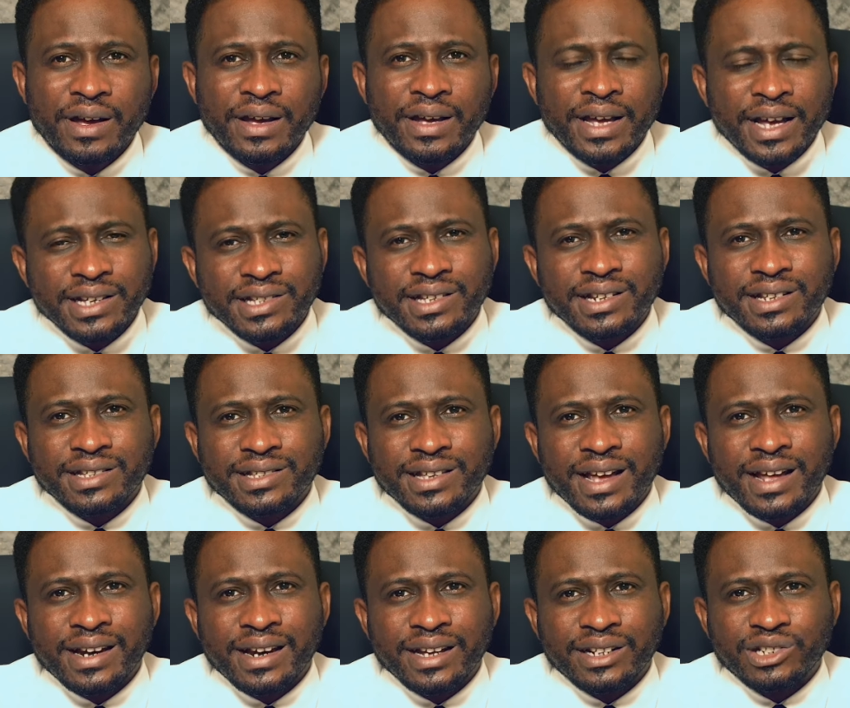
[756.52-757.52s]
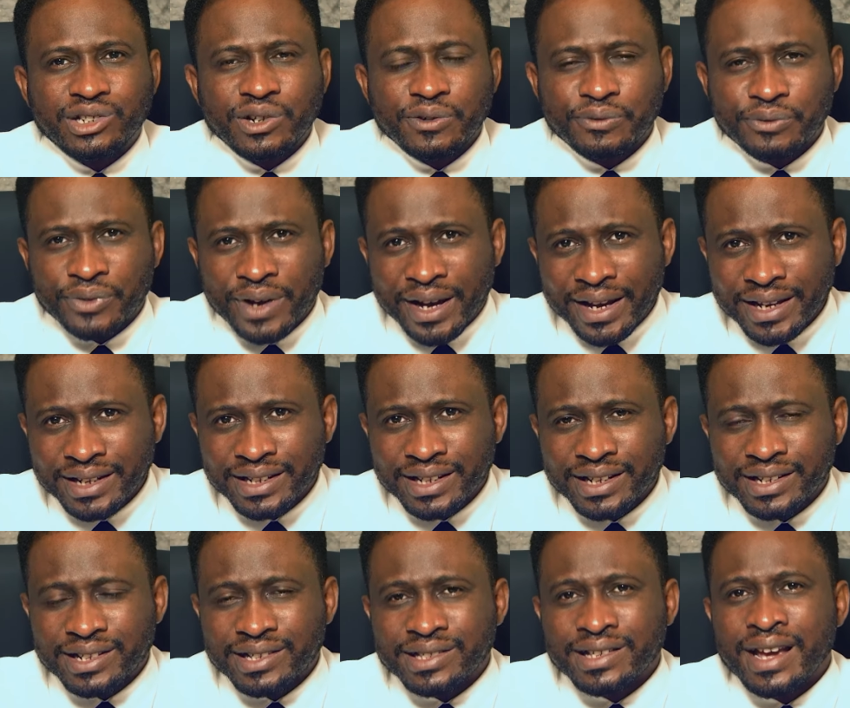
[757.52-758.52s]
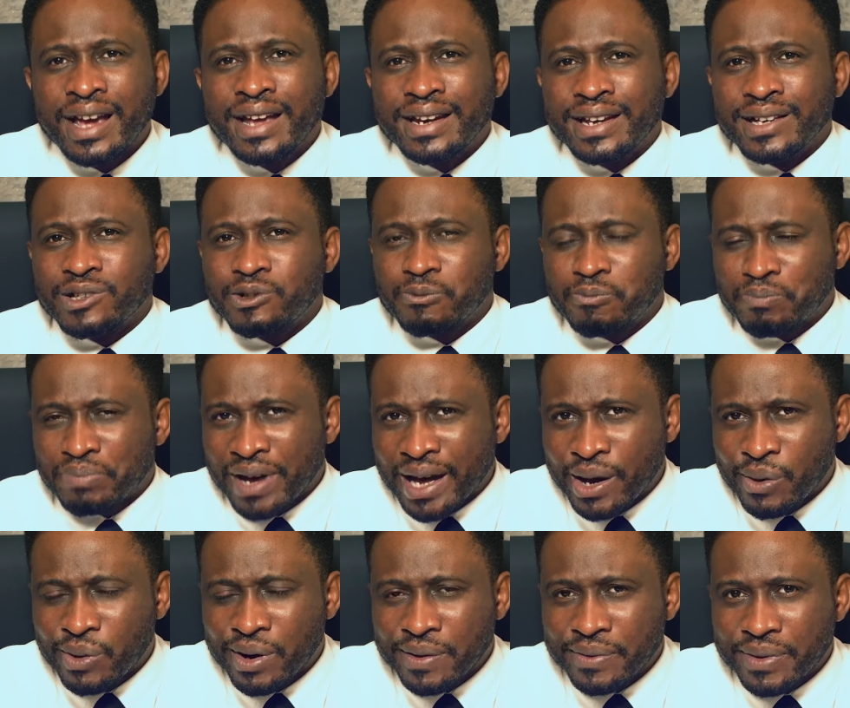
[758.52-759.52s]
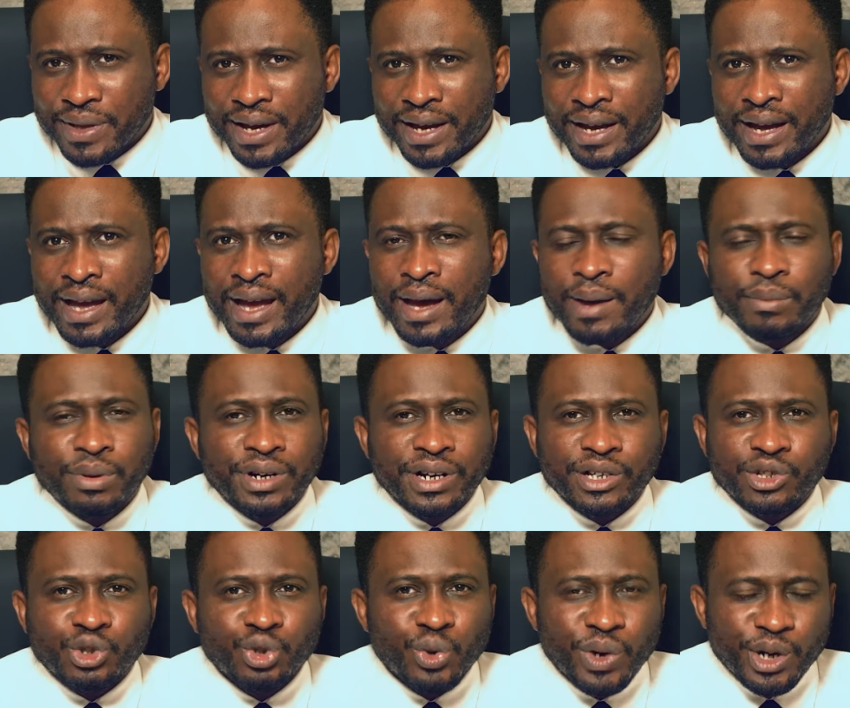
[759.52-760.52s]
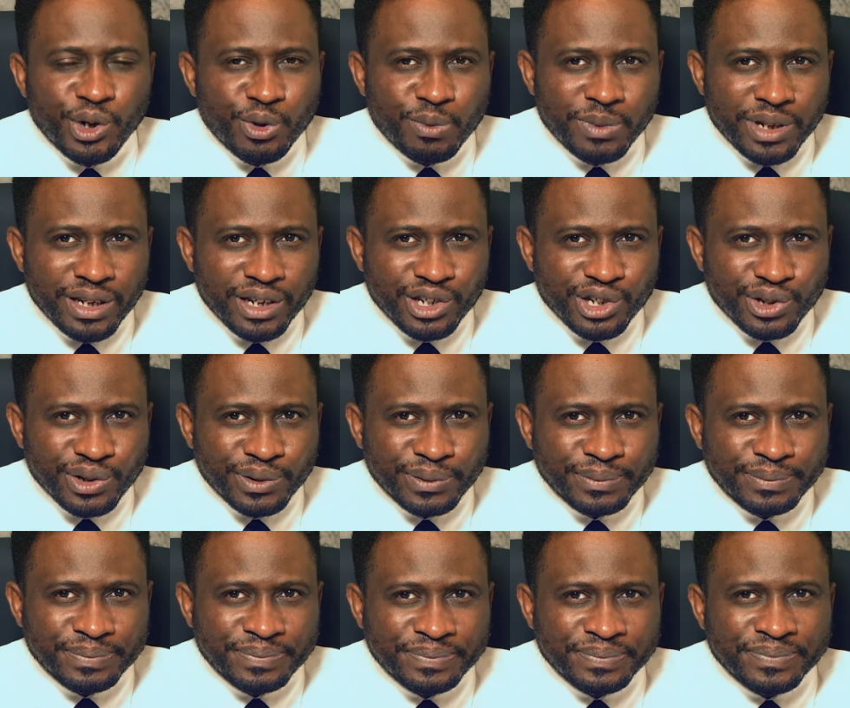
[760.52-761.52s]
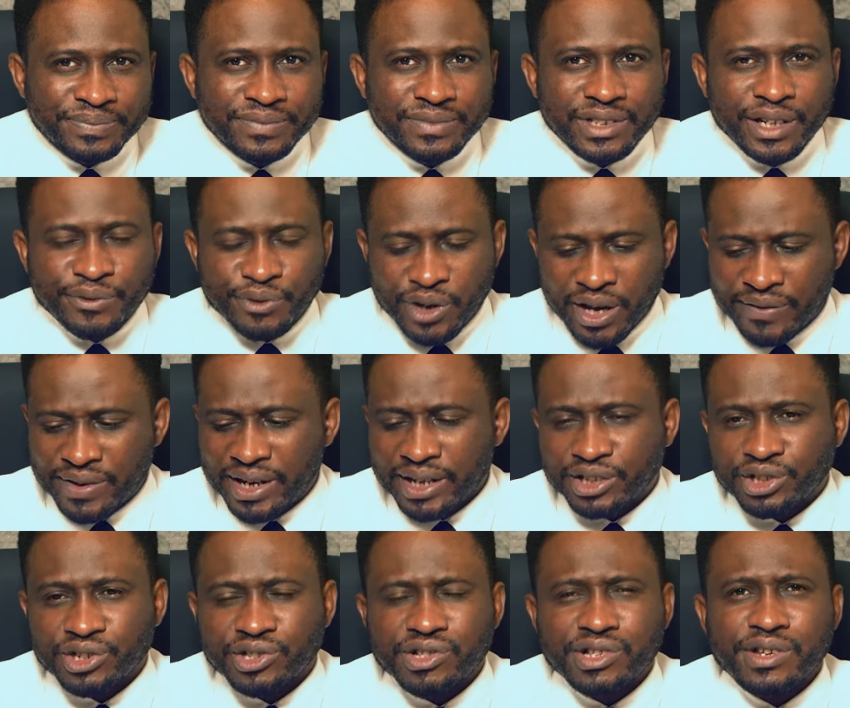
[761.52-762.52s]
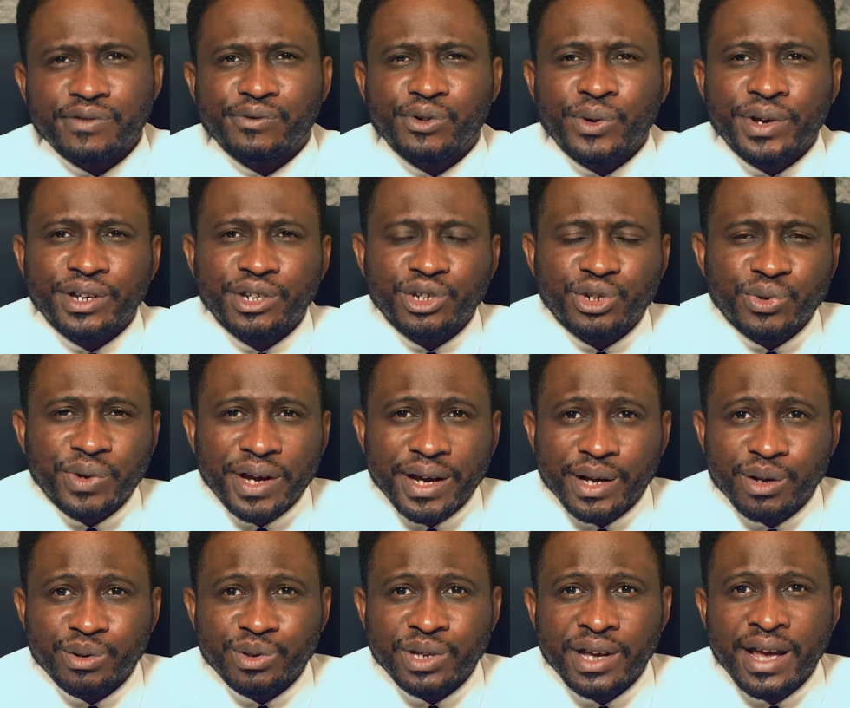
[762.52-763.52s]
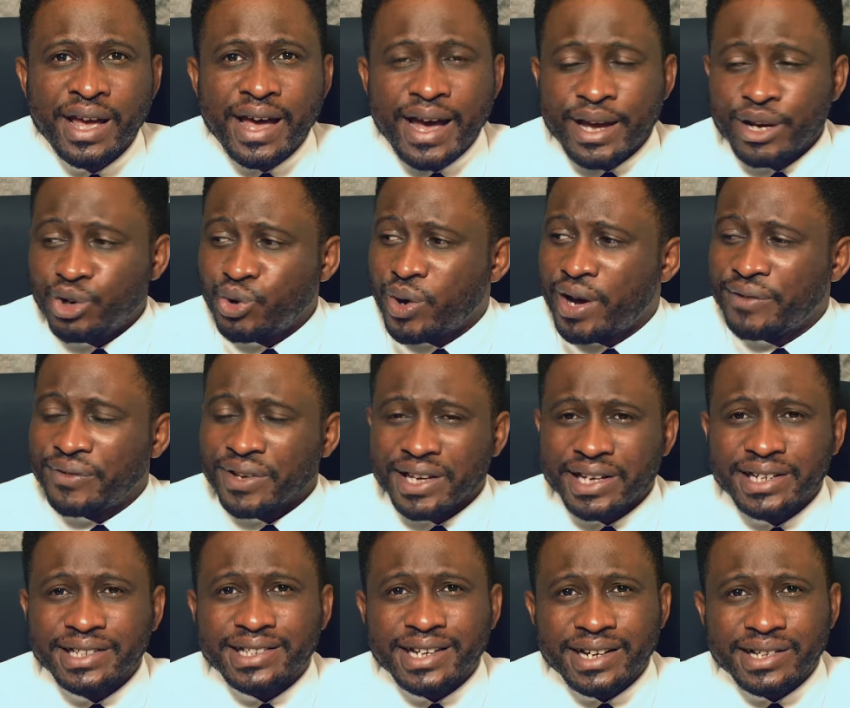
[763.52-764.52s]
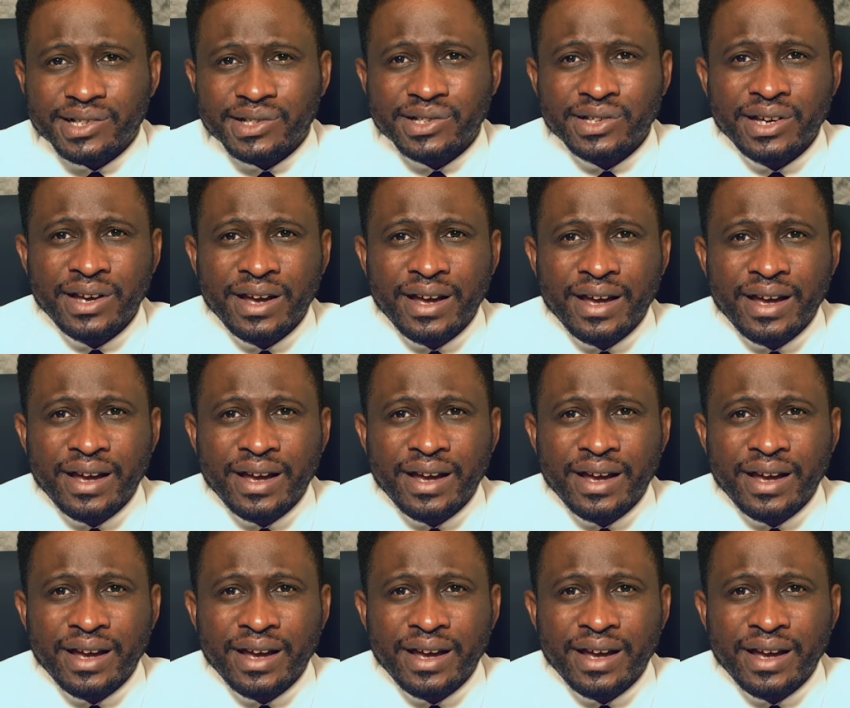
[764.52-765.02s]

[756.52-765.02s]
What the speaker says: yes, it is electrified. There's power there, but there's no illumination. If you have electricity flowing into your house and you don't have heaters,